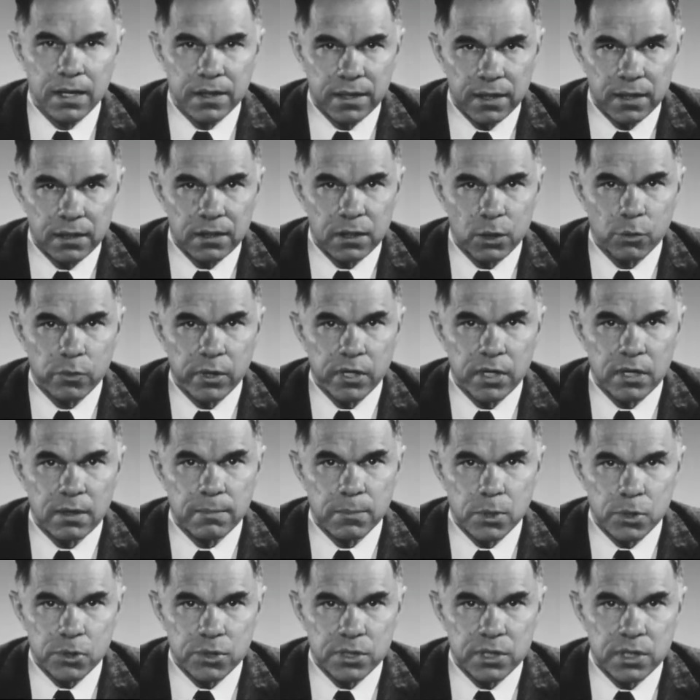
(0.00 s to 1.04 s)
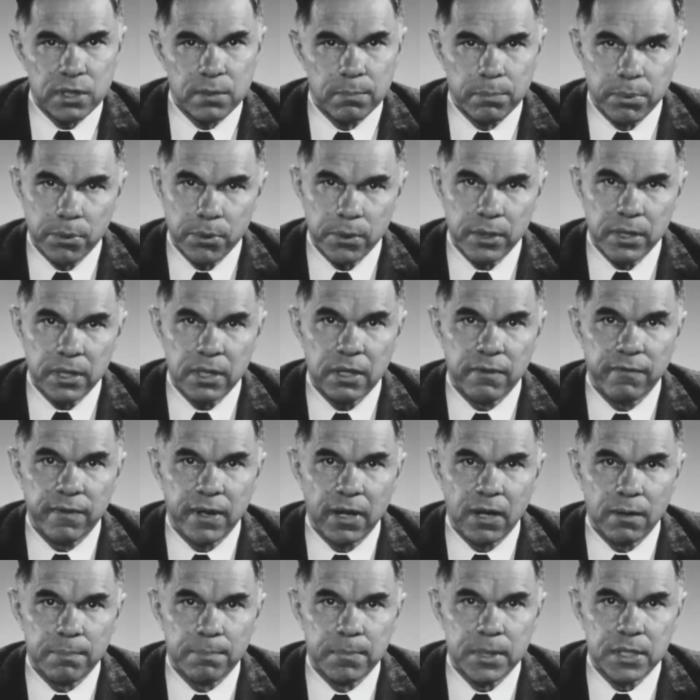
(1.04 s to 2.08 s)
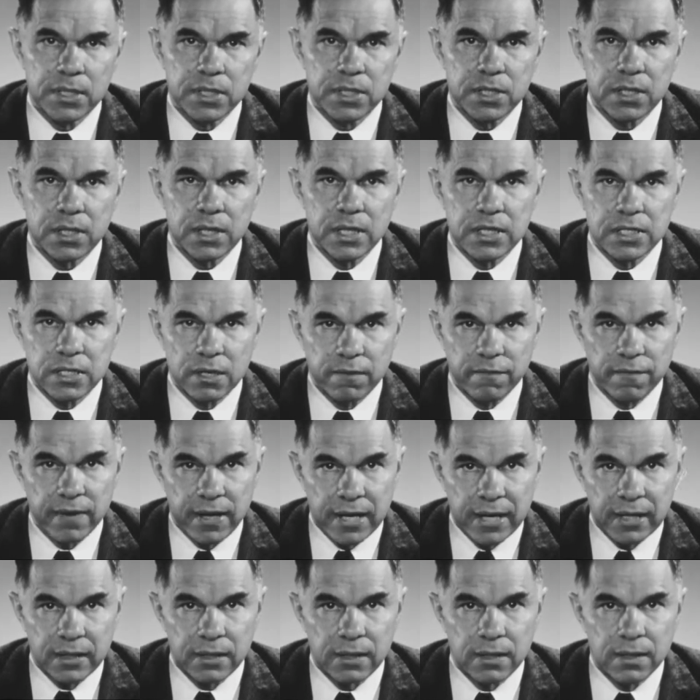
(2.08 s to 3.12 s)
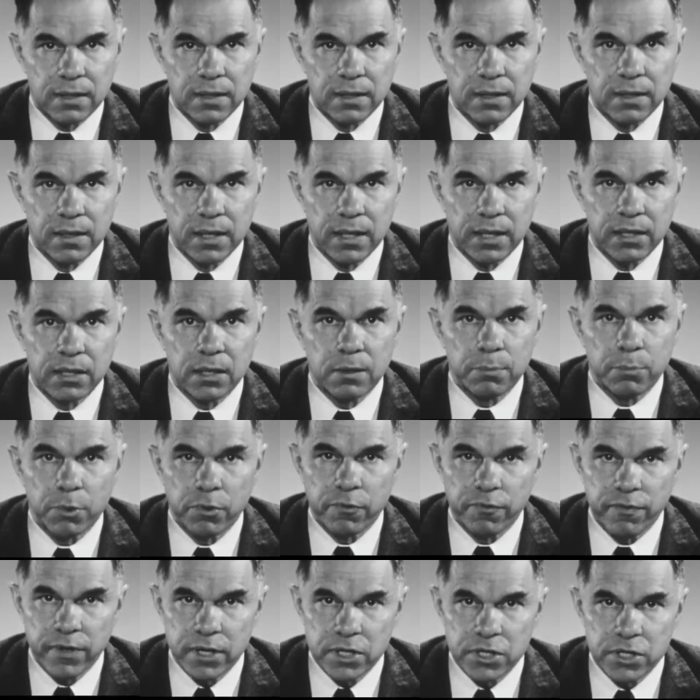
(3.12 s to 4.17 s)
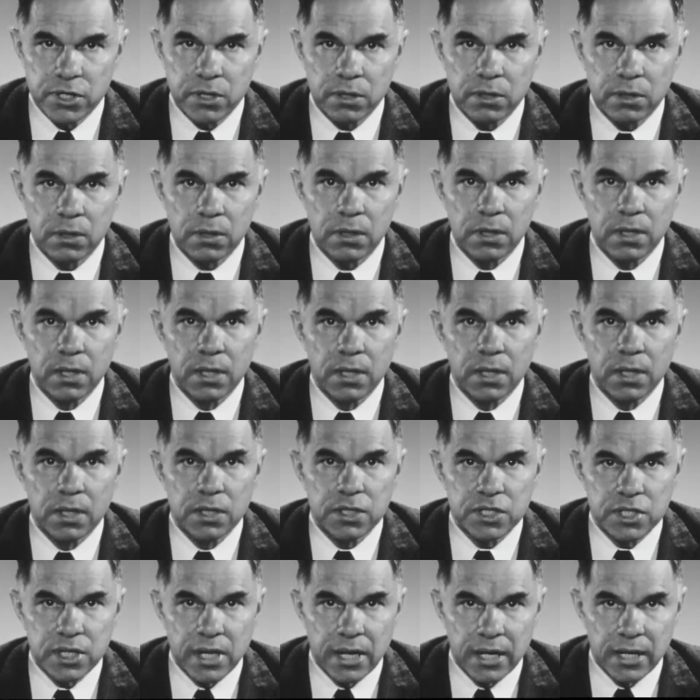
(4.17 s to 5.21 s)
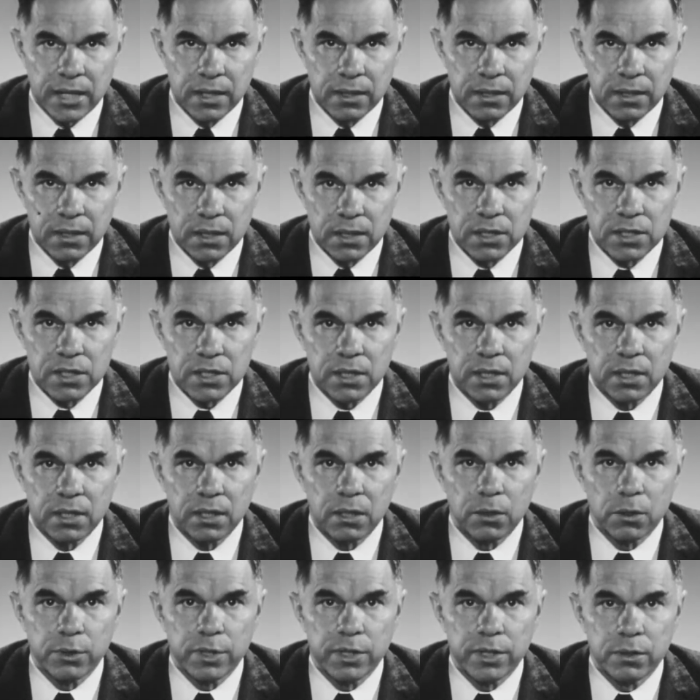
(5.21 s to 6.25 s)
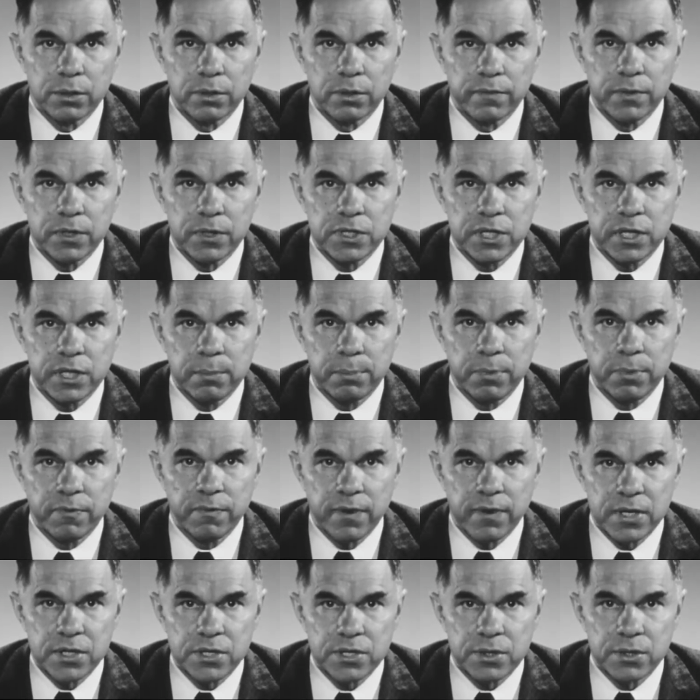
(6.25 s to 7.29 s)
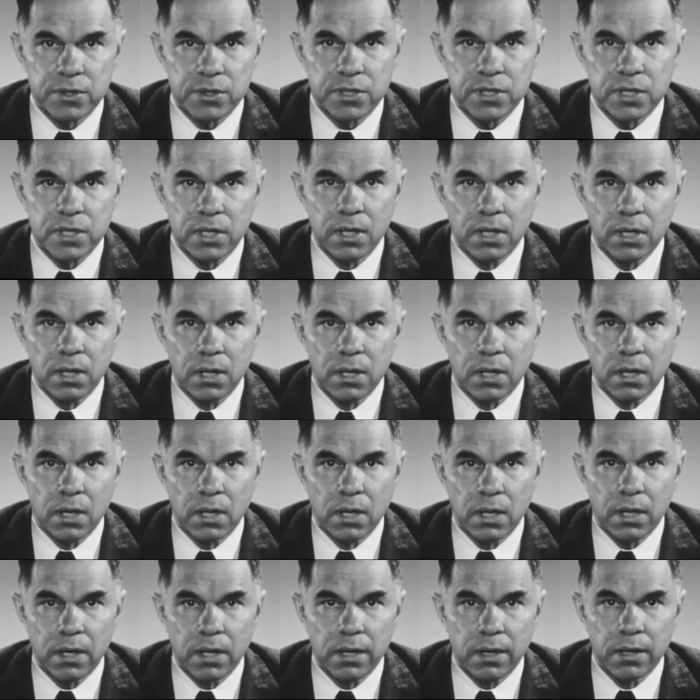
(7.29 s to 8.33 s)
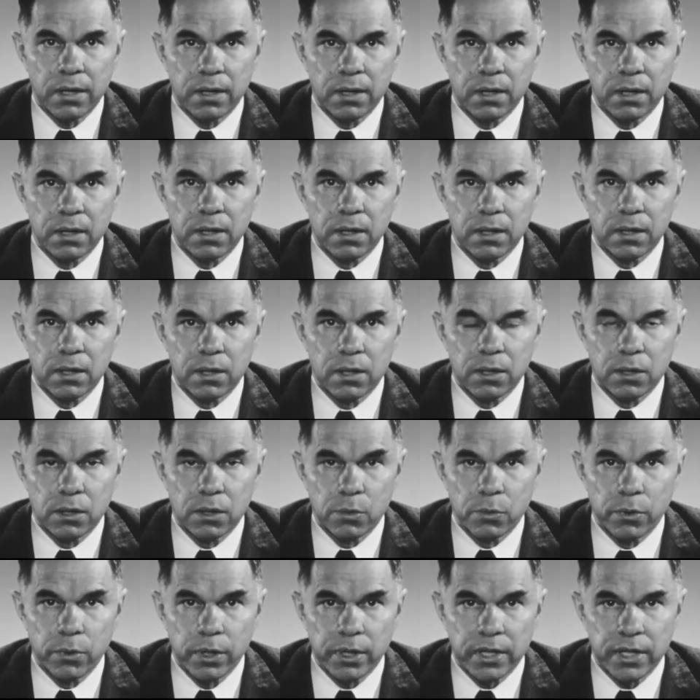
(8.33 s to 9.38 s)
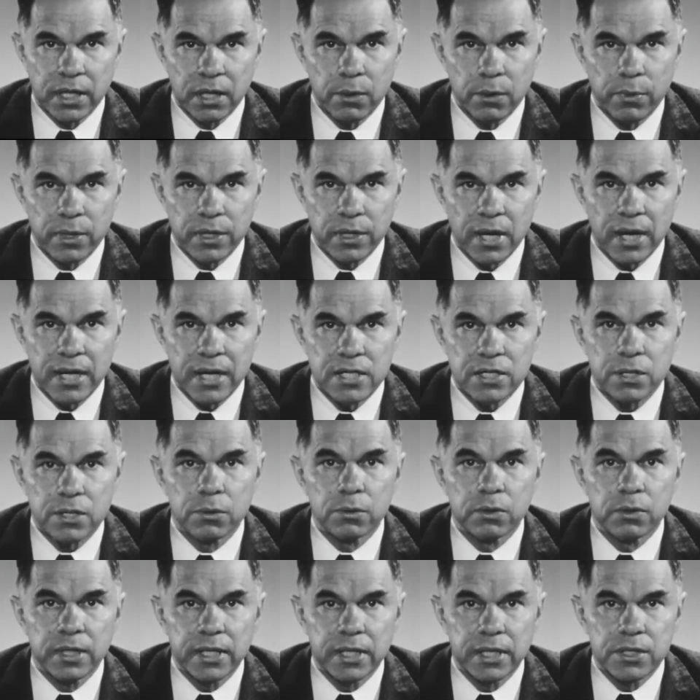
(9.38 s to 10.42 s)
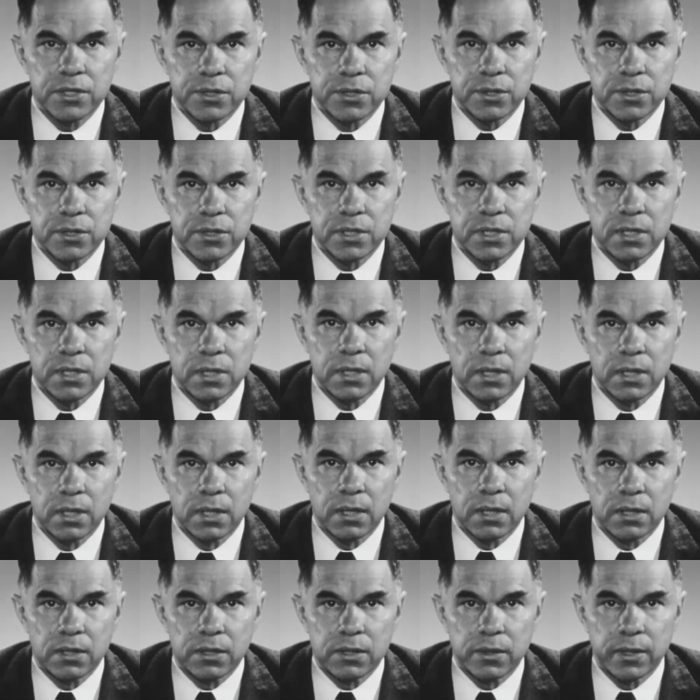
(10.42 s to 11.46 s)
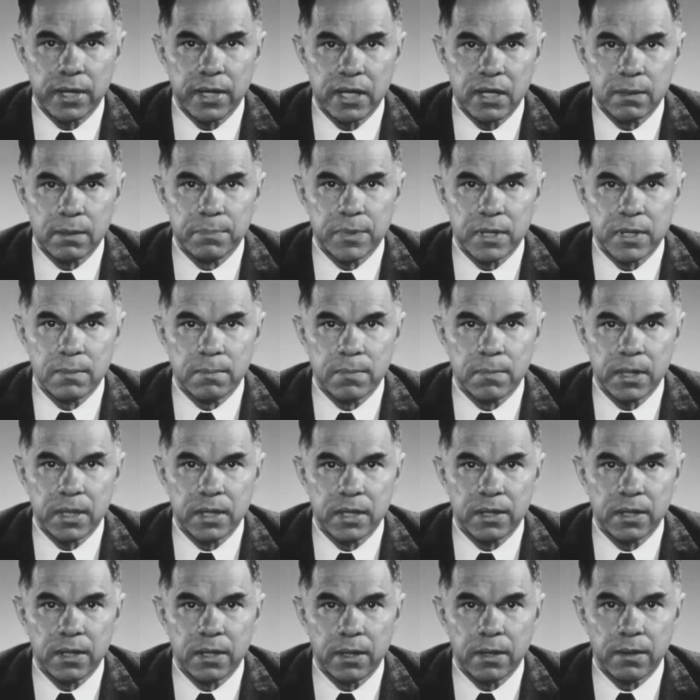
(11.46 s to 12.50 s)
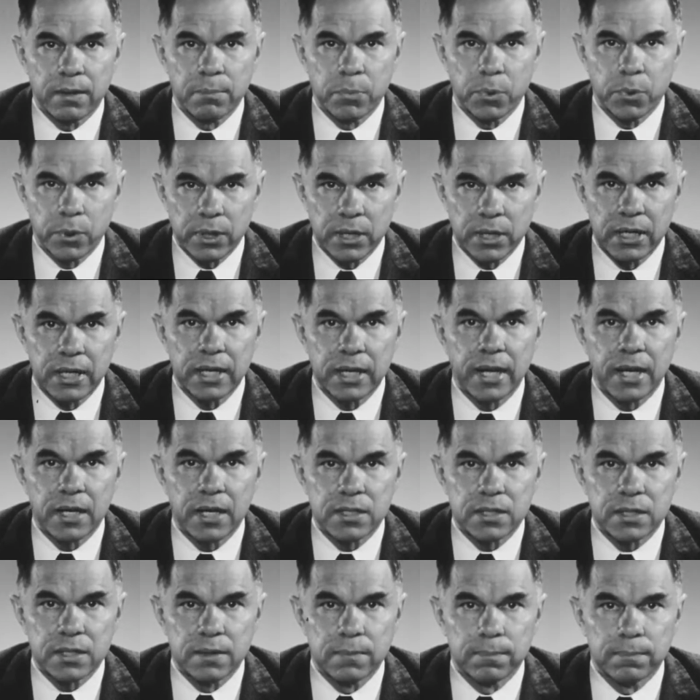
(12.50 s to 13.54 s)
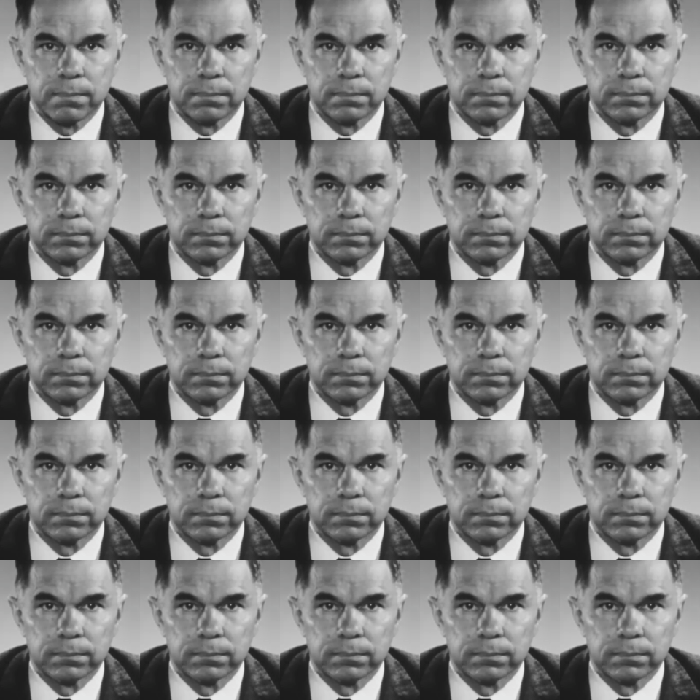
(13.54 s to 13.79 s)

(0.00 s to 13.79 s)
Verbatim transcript: I think that one of the most important developments is the fact that professional scientists, including university professors, are uh, working with high school teachers uh, to help them in their important task.